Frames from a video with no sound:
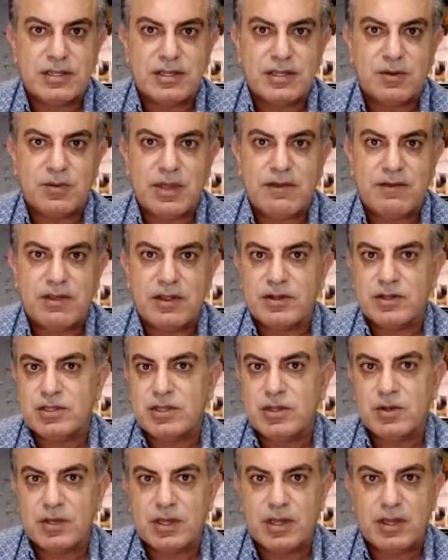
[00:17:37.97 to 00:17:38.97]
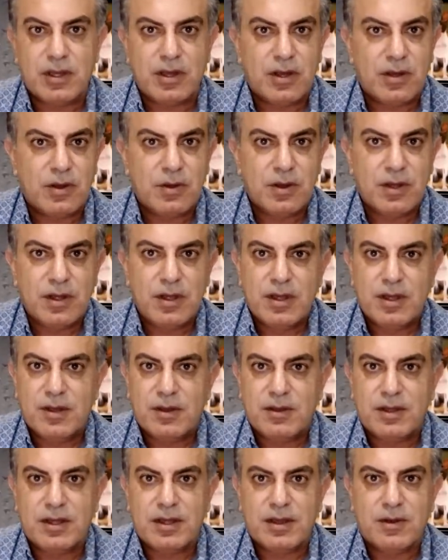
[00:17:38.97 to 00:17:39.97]
You know, we have Little Tokyo,
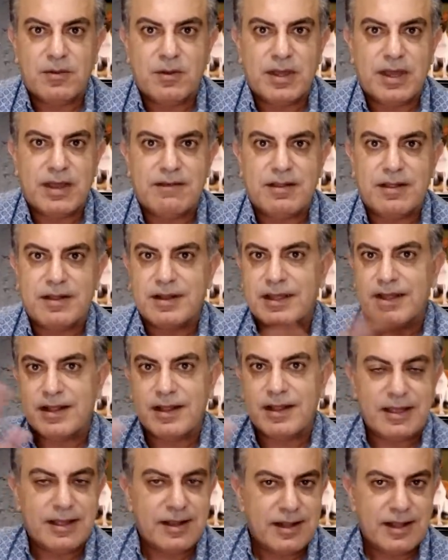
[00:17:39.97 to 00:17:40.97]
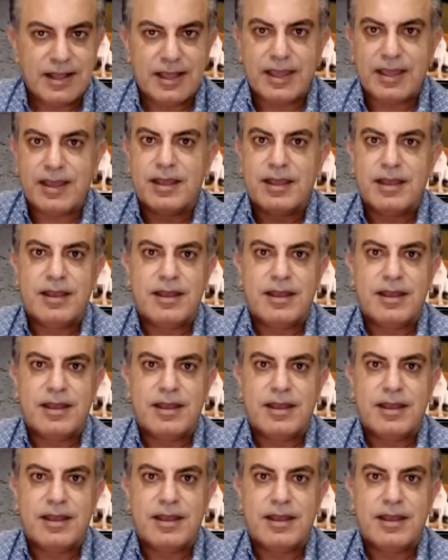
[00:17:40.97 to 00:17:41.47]
you know, we have Little Italy.